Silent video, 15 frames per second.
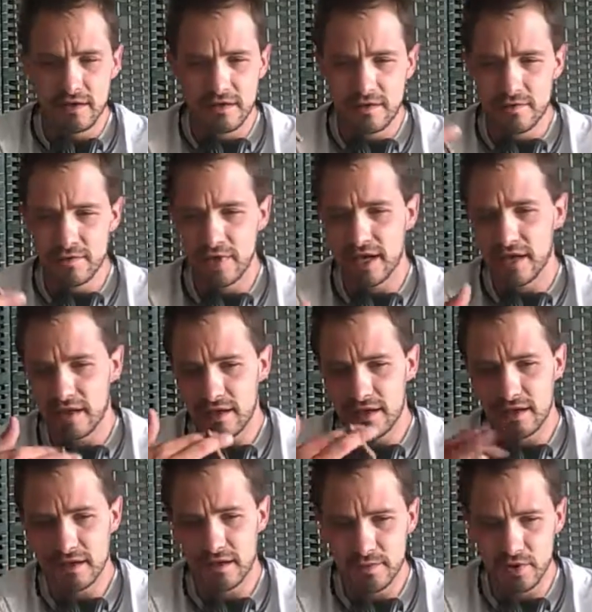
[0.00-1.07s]
by
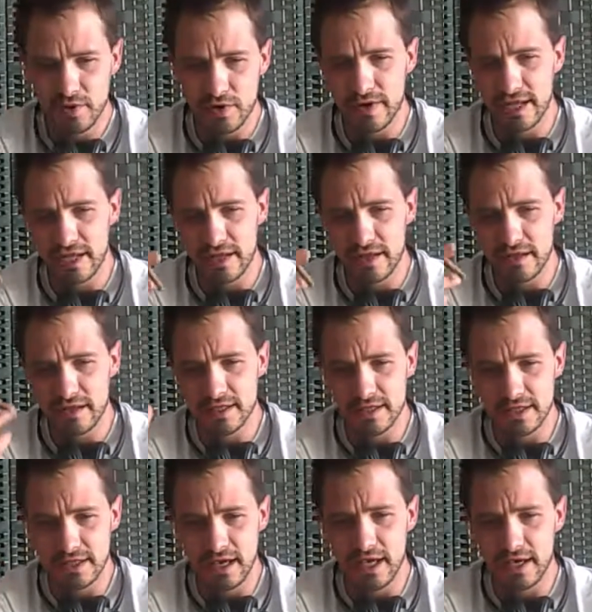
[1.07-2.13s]
parading this
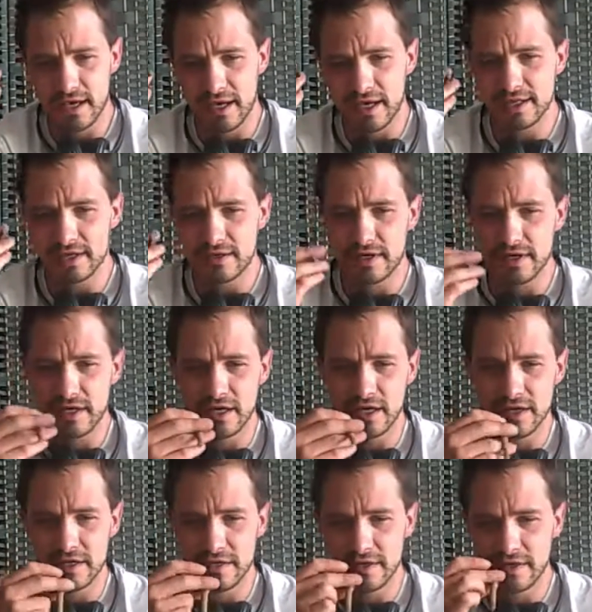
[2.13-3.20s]
guy Kaiser Khan,
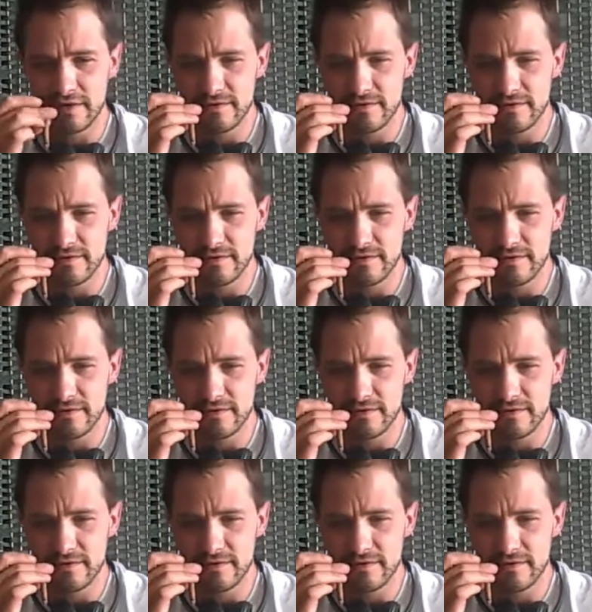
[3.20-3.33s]
and